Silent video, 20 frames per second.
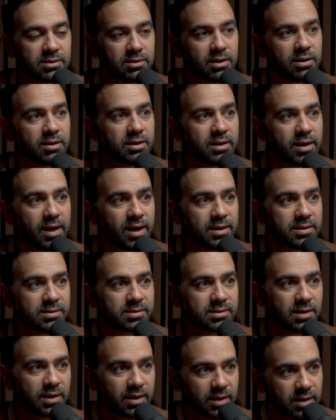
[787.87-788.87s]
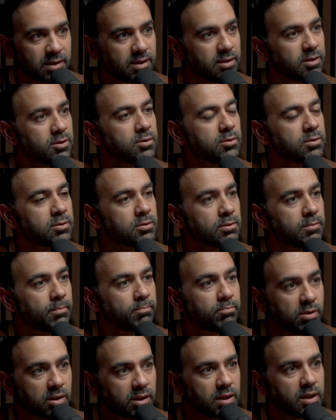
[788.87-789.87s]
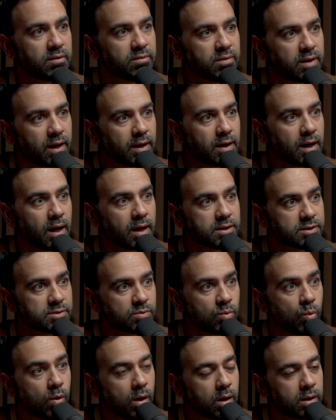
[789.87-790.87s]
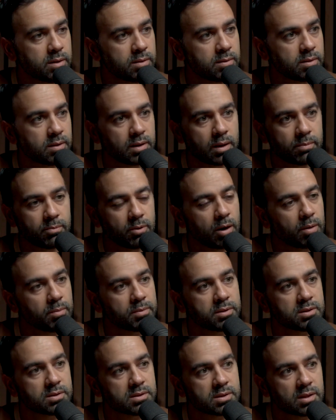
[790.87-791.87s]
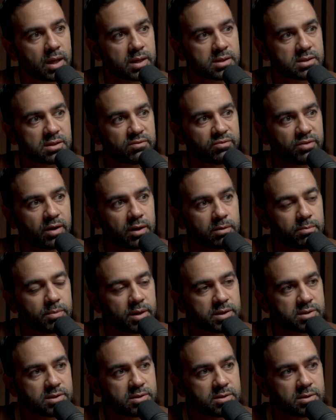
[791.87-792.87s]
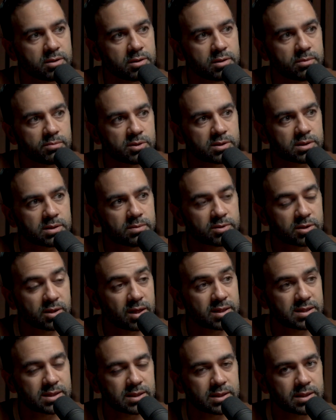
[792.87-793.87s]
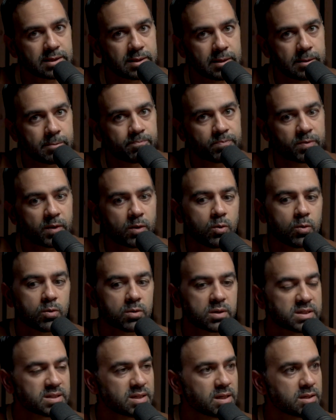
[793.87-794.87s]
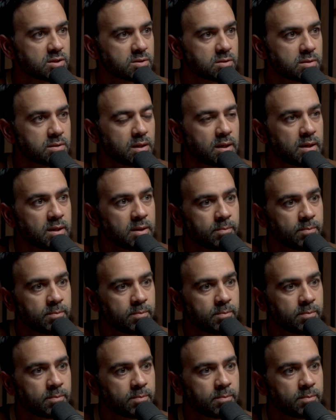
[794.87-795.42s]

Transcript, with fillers: long as you believe that God is one and that Muhammad is the last and final messenger, you're a Muslim. So that's the core essential.